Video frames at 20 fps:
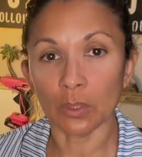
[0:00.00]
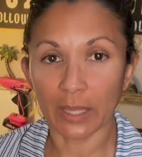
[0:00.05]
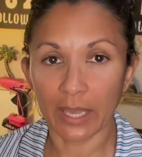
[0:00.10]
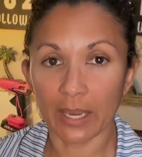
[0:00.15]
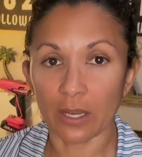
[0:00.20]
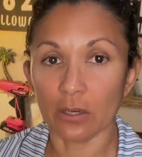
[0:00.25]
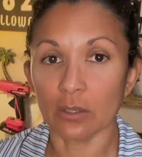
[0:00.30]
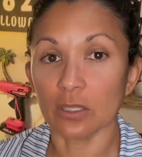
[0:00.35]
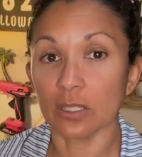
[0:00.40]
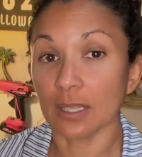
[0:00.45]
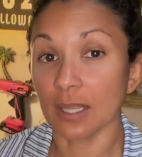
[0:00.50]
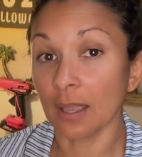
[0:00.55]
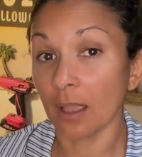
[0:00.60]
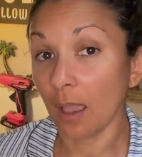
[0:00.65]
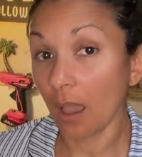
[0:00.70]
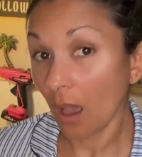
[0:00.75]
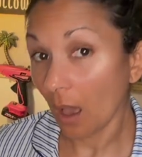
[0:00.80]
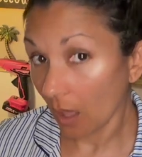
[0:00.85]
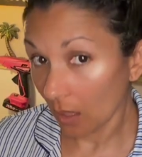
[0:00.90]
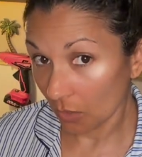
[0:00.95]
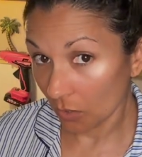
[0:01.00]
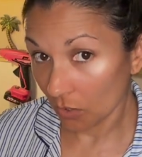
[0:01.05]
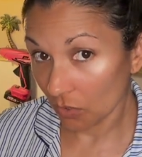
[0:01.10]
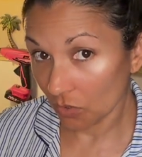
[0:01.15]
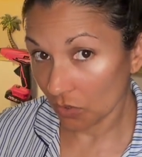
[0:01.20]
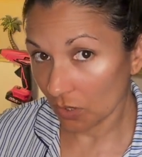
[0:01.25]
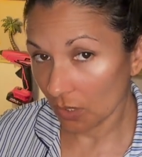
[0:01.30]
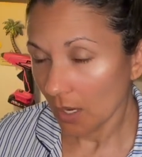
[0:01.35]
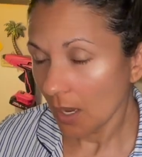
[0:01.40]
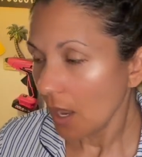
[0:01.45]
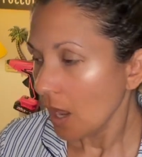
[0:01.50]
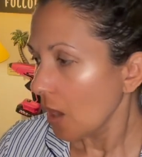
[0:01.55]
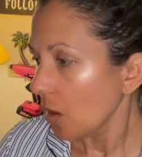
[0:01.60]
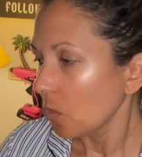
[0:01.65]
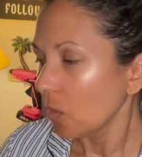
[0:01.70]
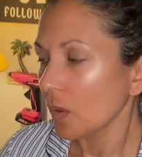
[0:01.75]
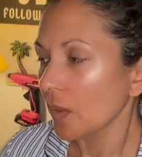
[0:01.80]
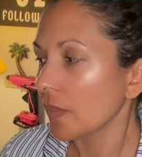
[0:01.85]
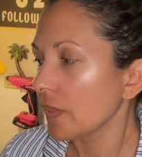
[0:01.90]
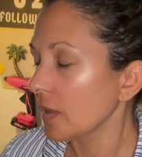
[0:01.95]
layers and colors.
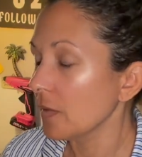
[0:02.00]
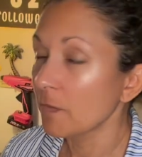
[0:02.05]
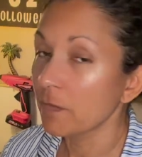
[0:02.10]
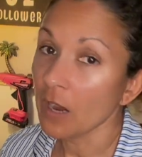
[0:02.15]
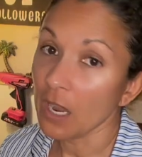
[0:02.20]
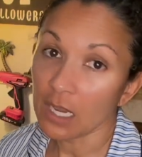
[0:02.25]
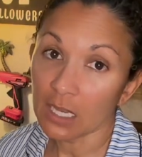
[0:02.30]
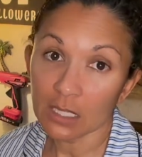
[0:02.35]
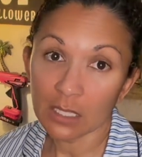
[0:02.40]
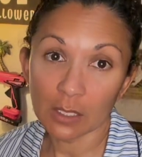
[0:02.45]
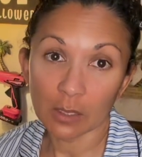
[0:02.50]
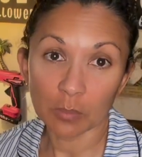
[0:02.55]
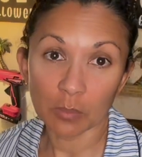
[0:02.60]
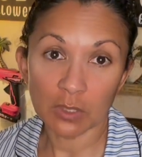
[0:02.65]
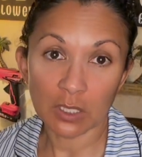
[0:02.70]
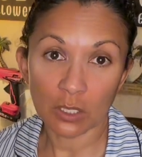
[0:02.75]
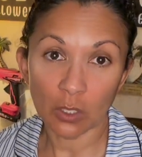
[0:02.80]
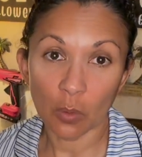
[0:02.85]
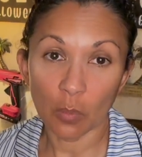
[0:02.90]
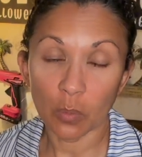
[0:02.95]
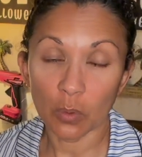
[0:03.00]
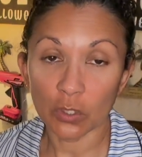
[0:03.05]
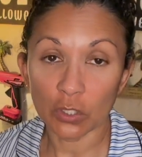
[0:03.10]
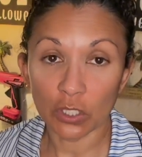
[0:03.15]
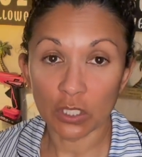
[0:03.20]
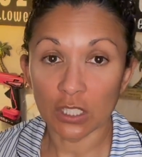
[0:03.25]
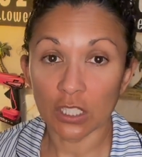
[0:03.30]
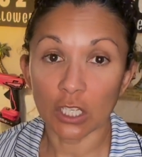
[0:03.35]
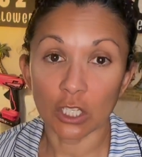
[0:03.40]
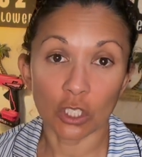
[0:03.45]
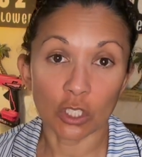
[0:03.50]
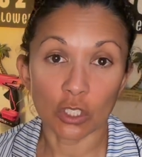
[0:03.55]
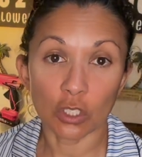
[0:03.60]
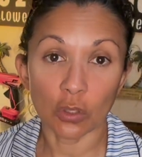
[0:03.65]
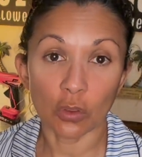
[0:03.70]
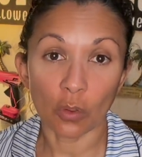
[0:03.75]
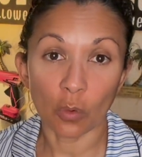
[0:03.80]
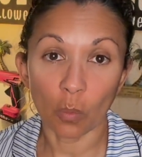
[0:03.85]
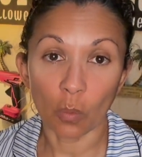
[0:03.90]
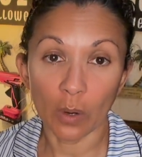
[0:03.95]
With the Fight Club soap, we're just going to do
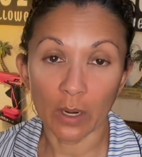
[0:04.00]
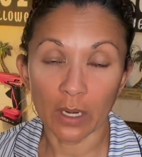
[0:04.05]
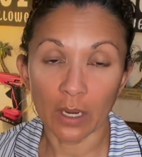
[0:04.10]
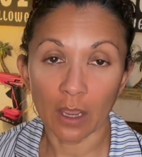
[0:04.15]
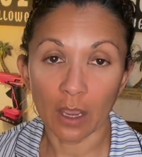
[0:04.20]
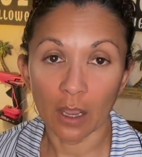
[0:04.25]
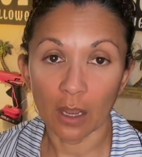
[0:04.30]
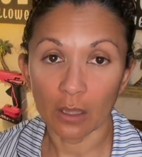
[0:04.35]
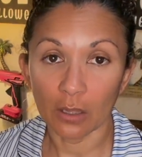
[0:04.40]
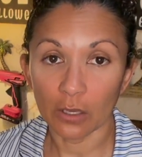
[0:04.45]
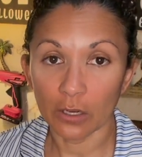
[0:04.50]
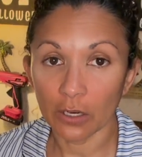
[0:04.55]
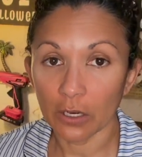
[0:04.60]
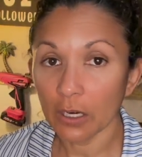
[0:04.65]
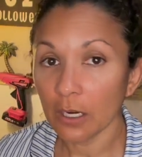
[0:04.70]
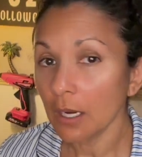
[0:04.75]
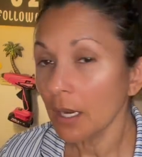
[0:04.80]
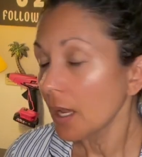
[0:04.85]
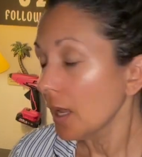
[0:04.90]
the one color,